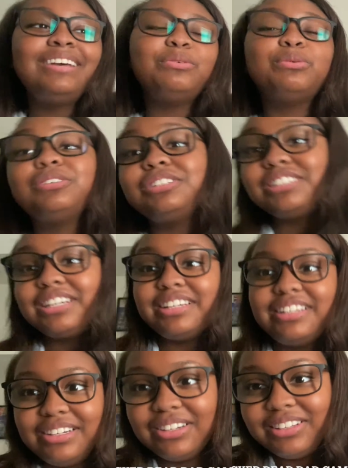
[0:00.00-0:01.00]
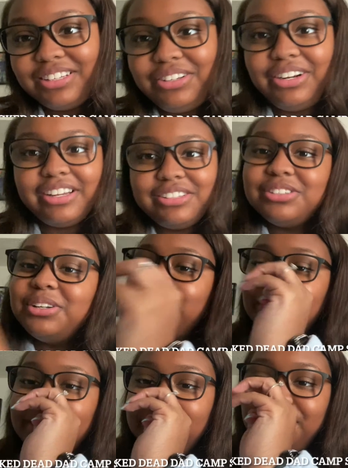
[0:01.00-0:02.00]
we'll decide, and I'll let you guys know
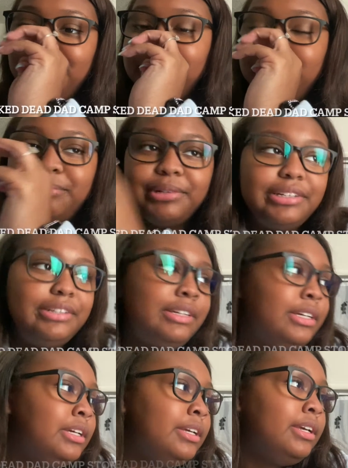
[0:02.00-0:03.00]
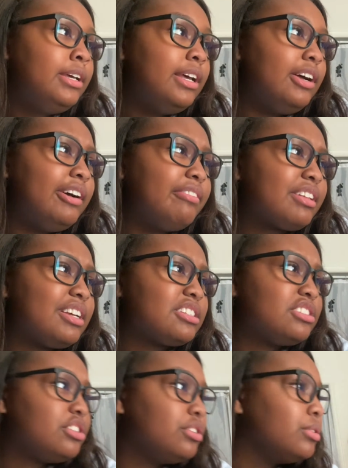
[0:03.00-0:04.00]
what I do. But I'll have class
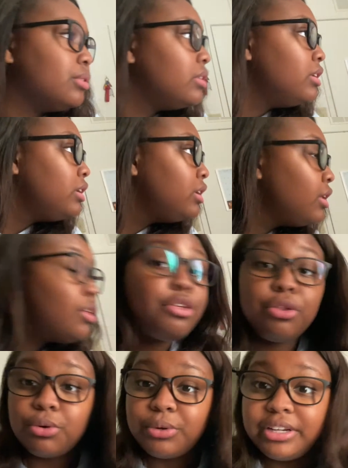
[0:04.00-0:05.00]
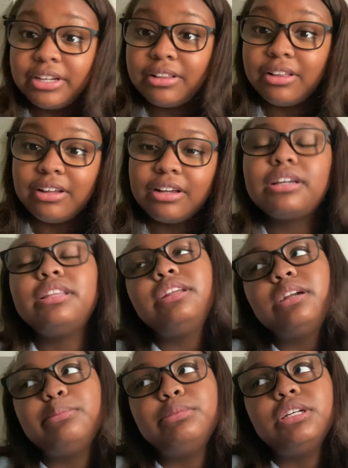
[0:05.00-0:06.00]
until 3 o'clock, and then
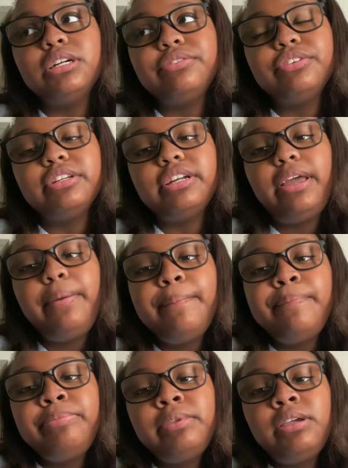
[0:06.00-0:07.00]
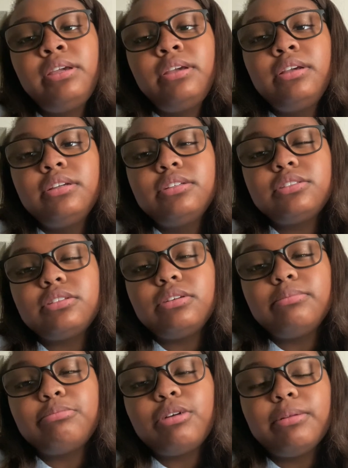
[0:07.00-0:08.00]
I'm done for the day. So
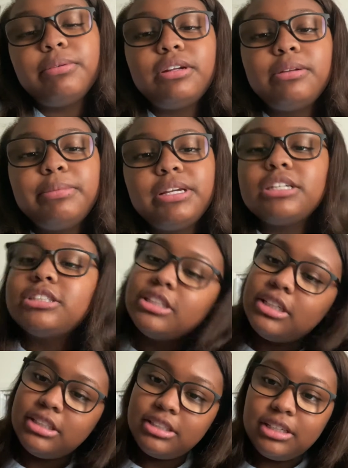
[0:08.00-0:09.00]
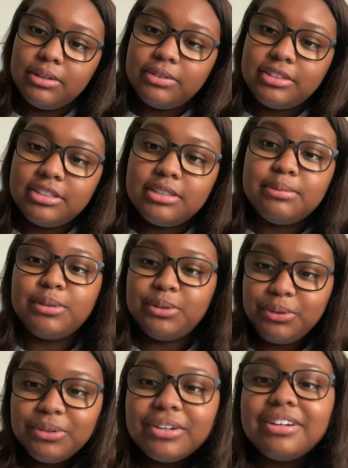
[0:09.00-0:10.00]
I'm probably gonna make a chicken sandwich and some
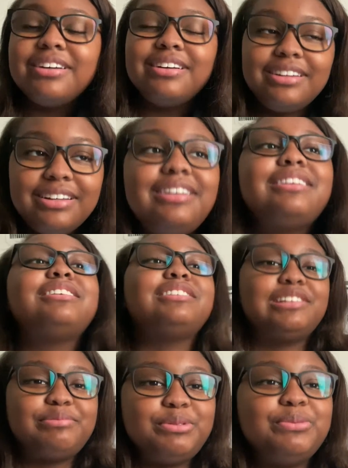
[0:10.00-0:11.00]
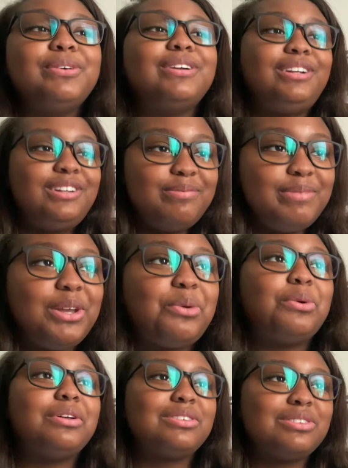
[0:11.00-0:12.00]
okra, because I've been wanting to make
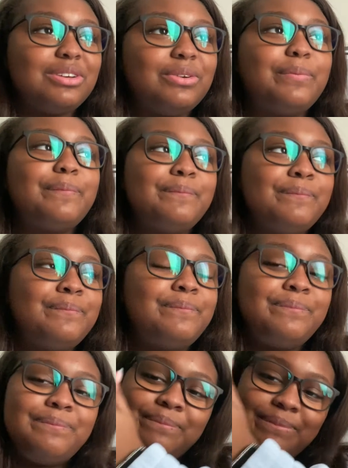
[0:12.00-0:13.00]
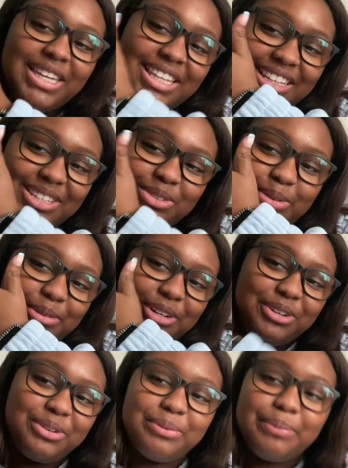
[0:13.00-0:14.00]
one, so that's what I'm gonna
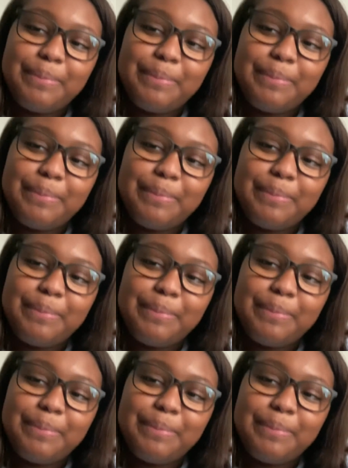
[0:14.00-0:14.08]
do.